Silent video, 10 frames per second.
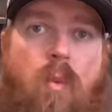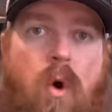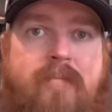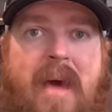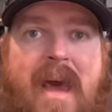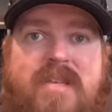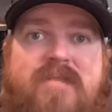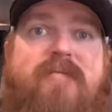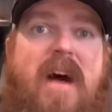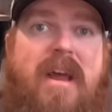one bass
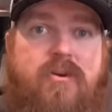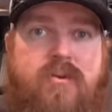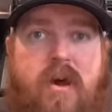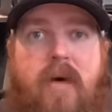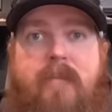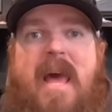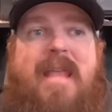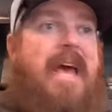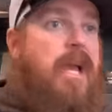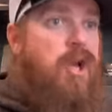fired up
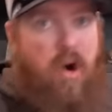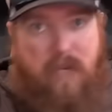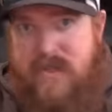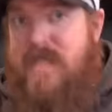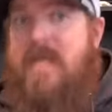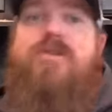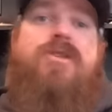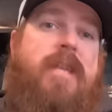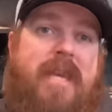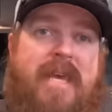and that
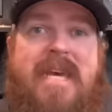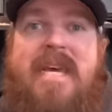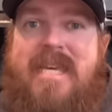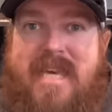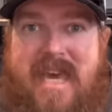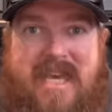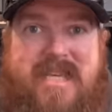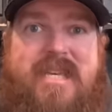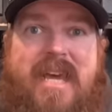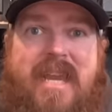competition
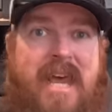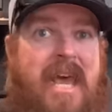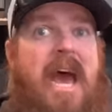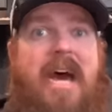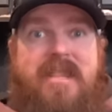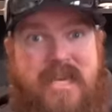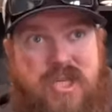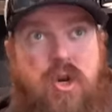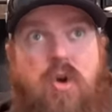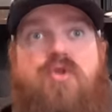kicks in and they
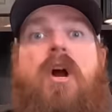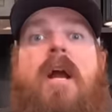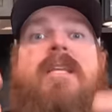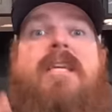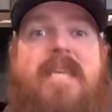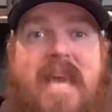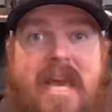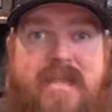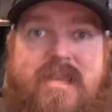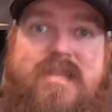start trying to
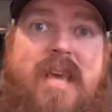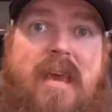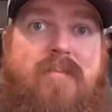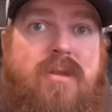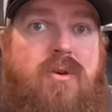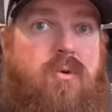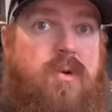get the same lure.